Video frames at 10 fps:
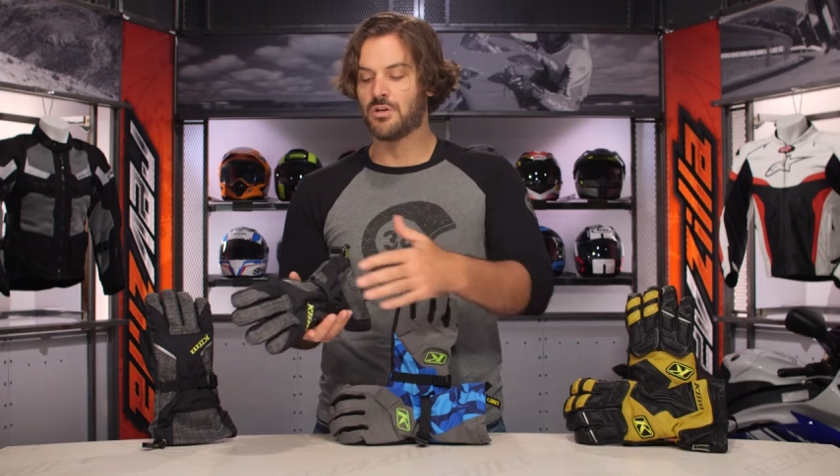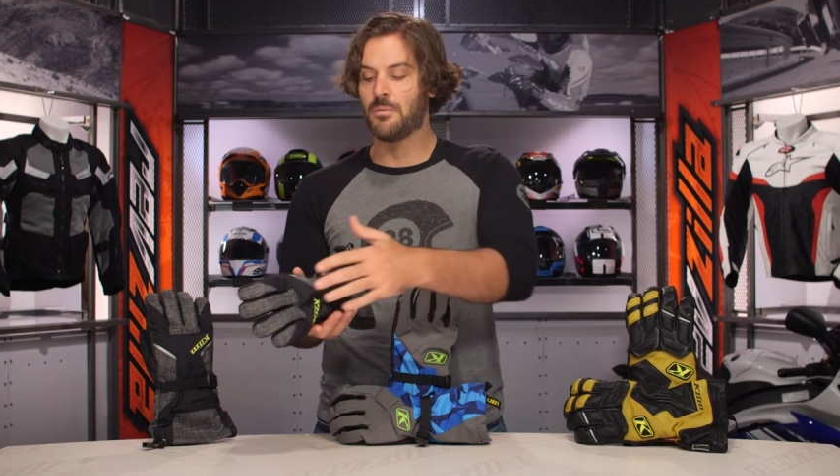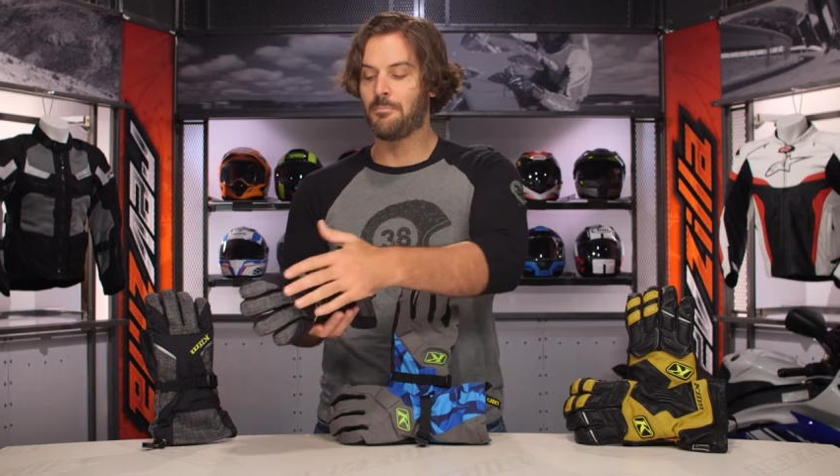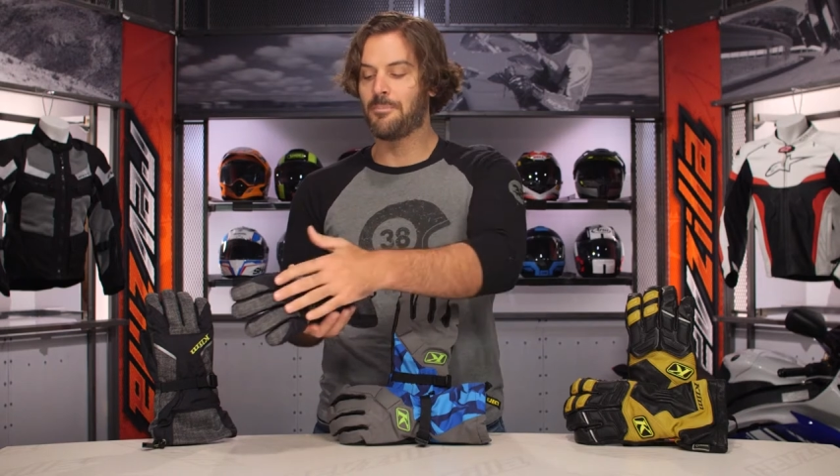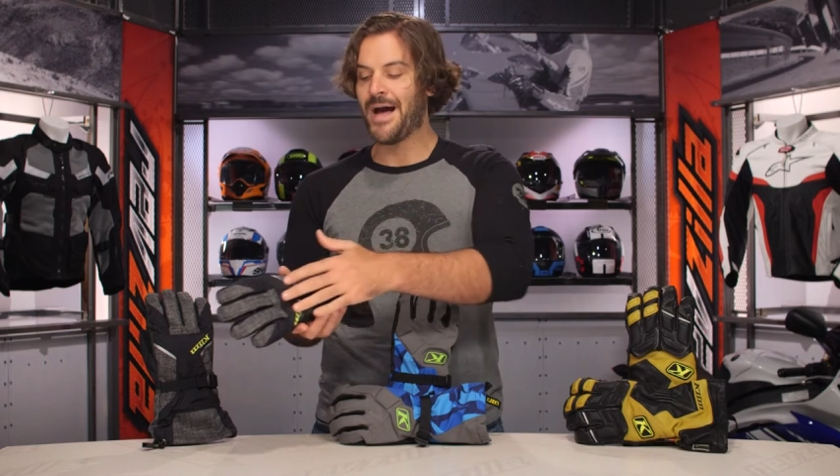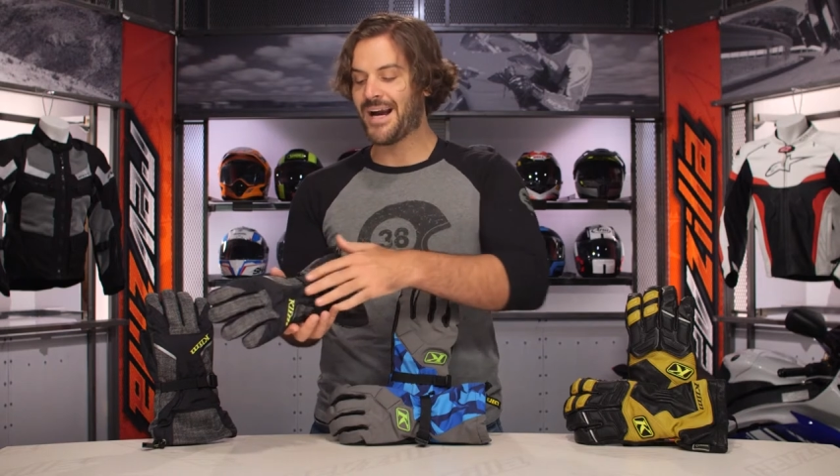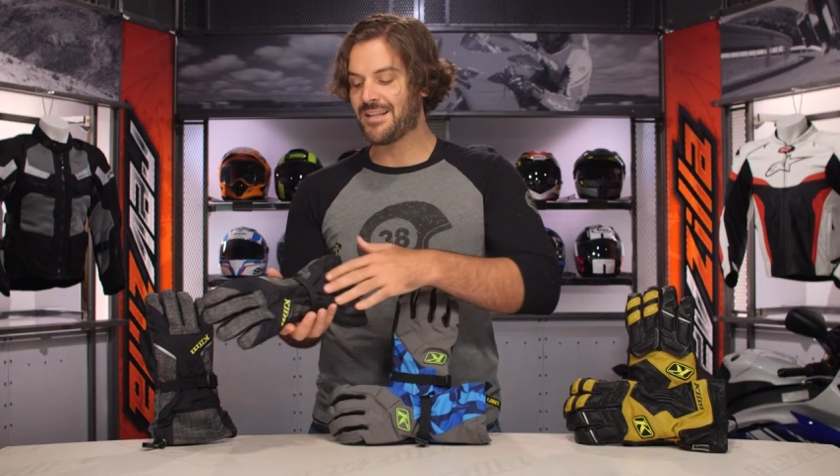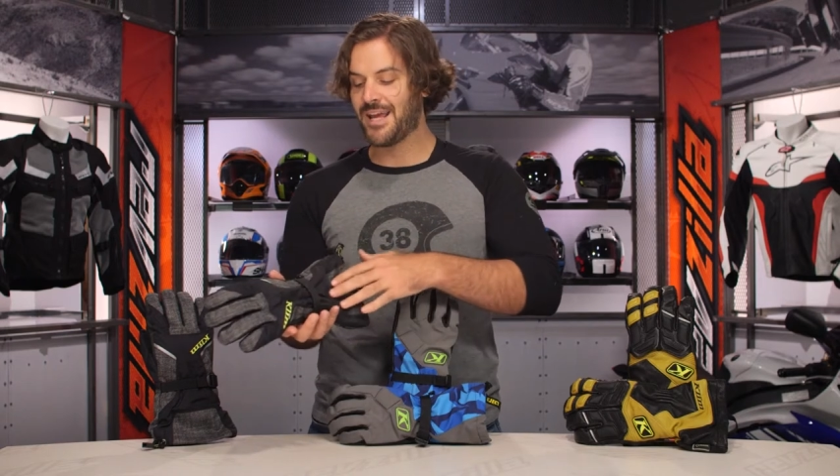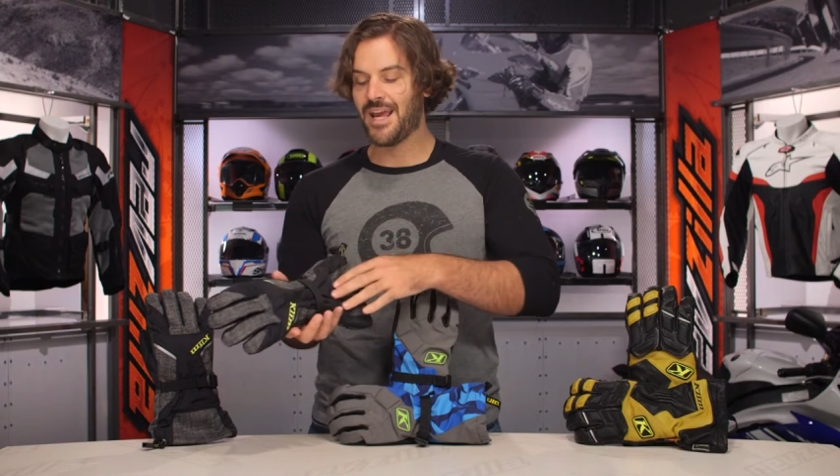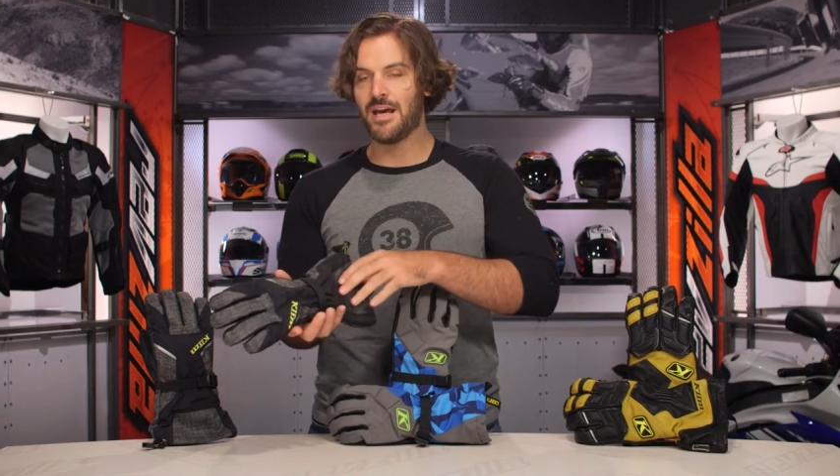On the back of
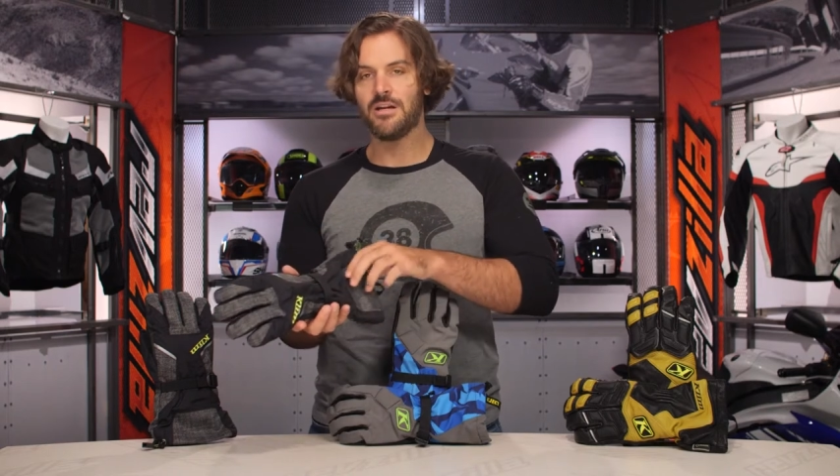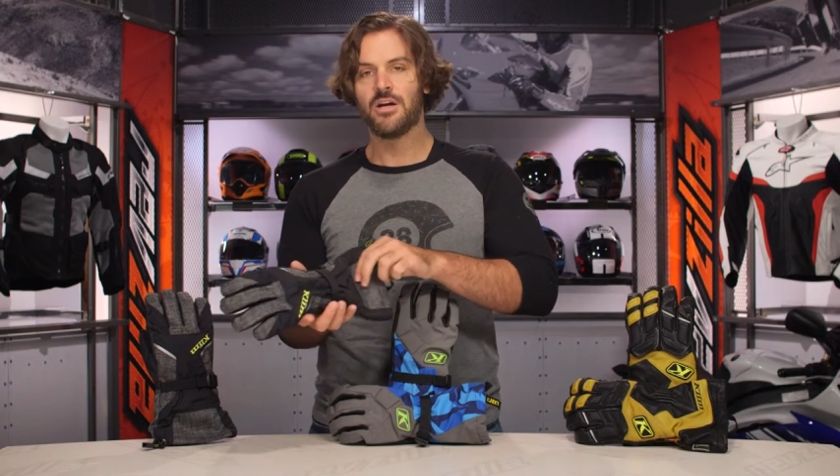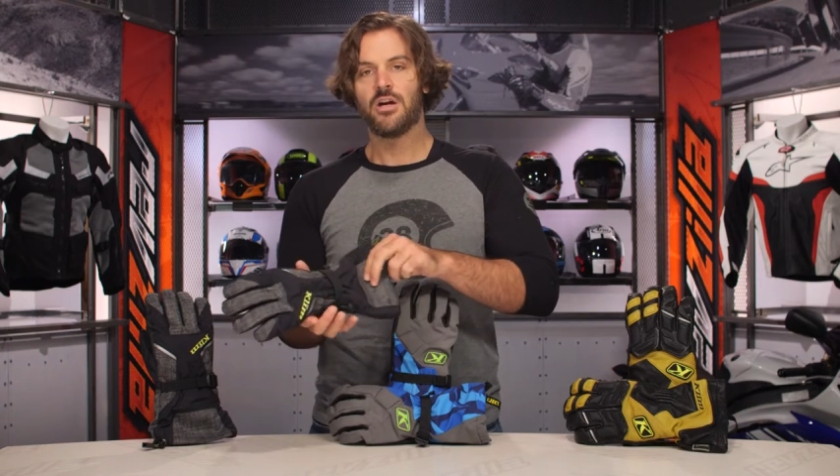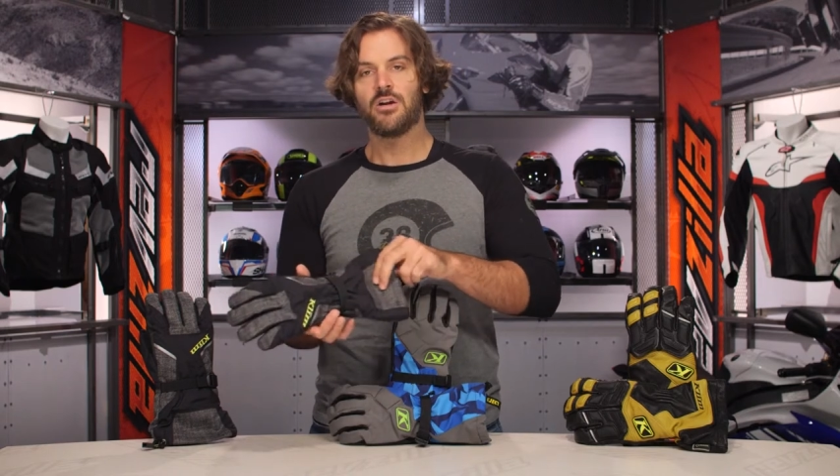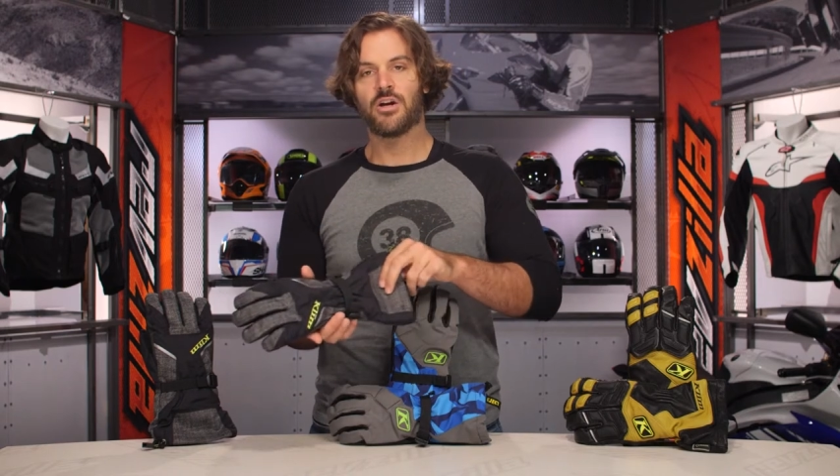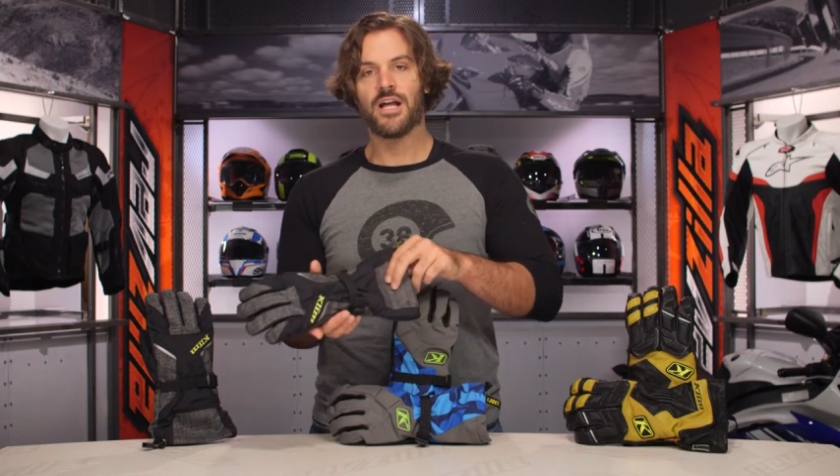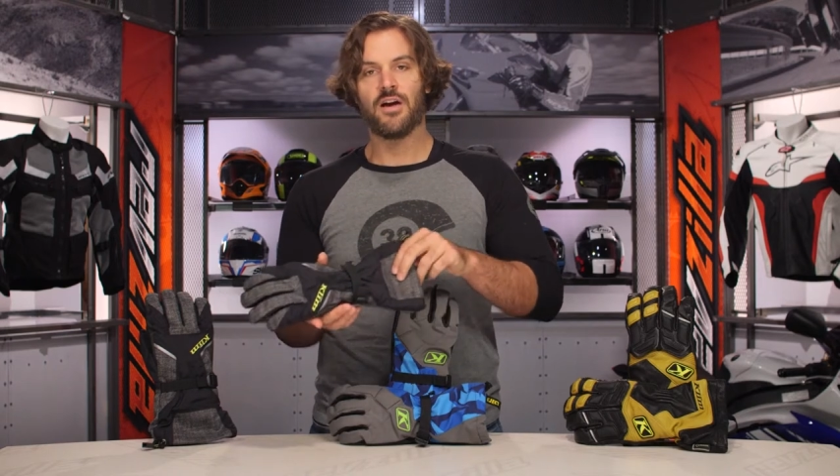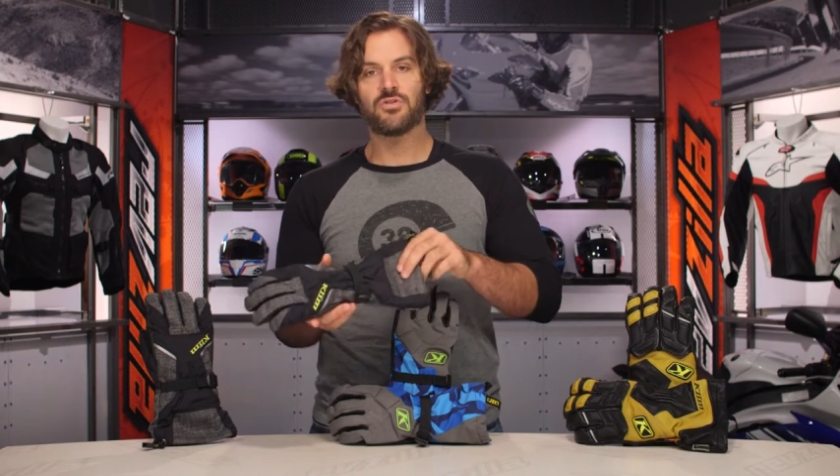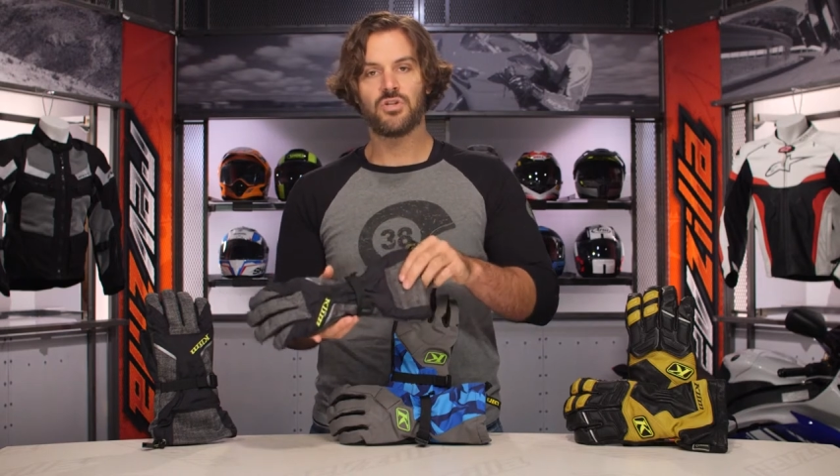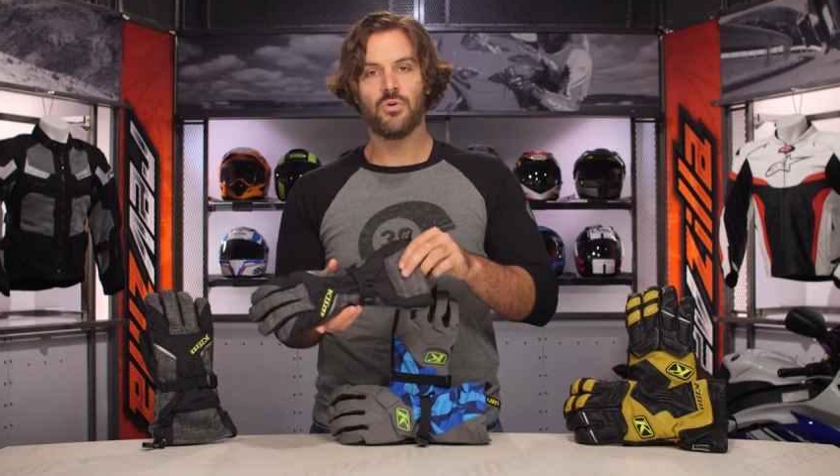the hand, you're going to
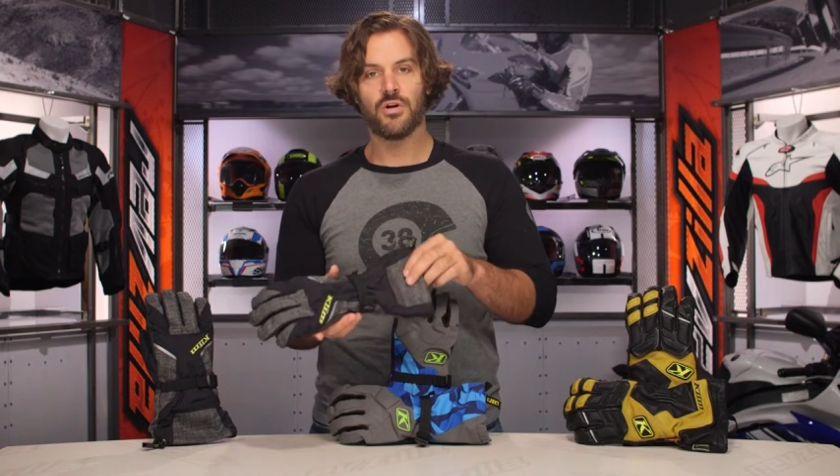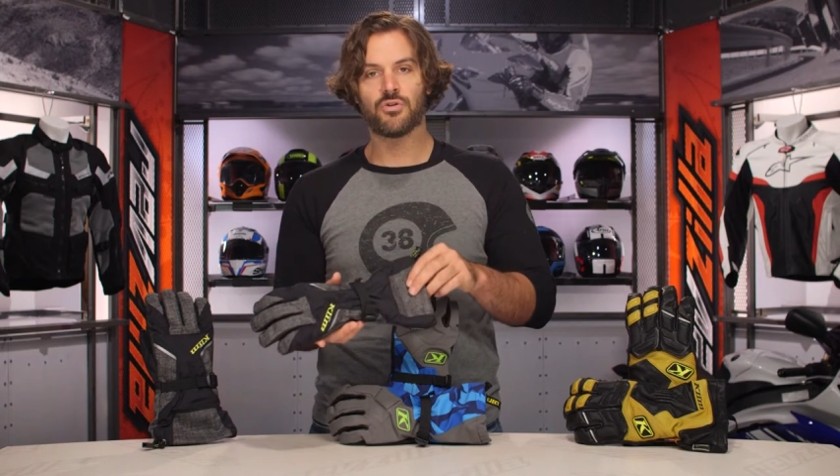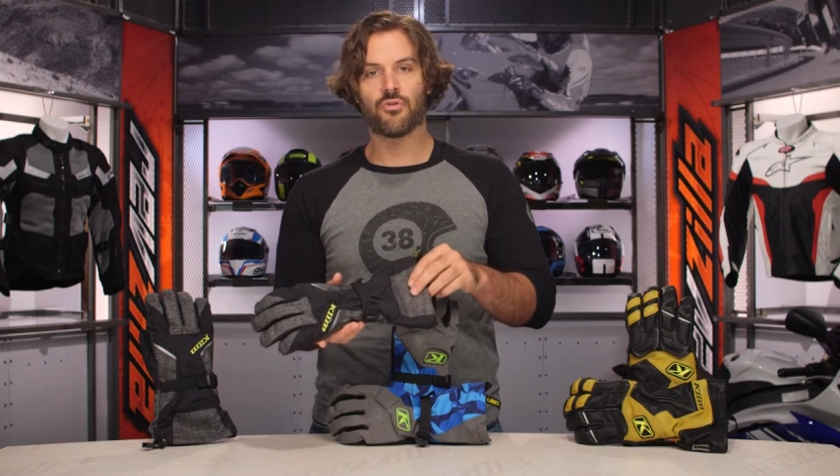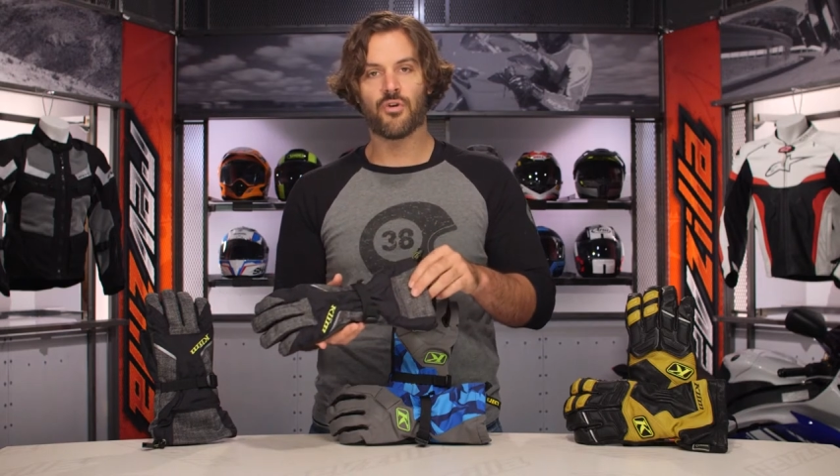have 200